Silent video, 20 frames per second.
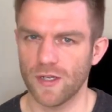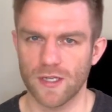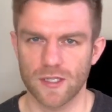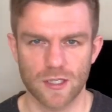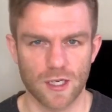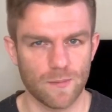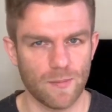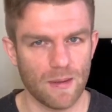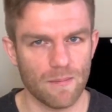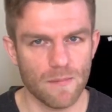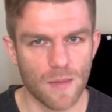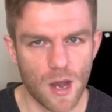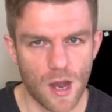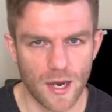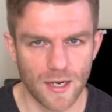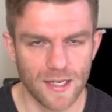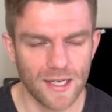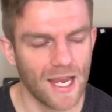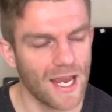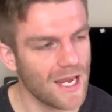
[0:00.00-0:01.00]
There's going to be
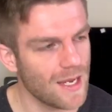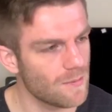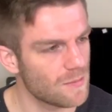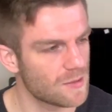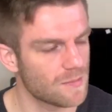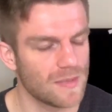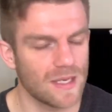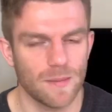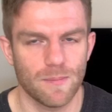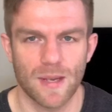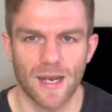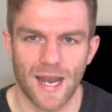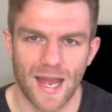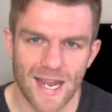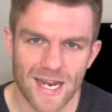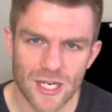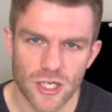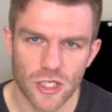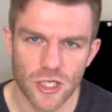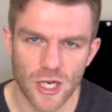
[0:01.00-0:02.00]
mind games,
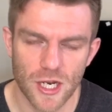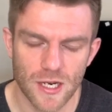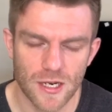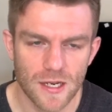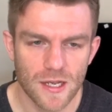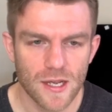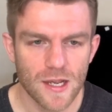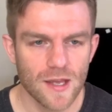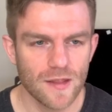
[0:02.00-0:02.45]
manipulation.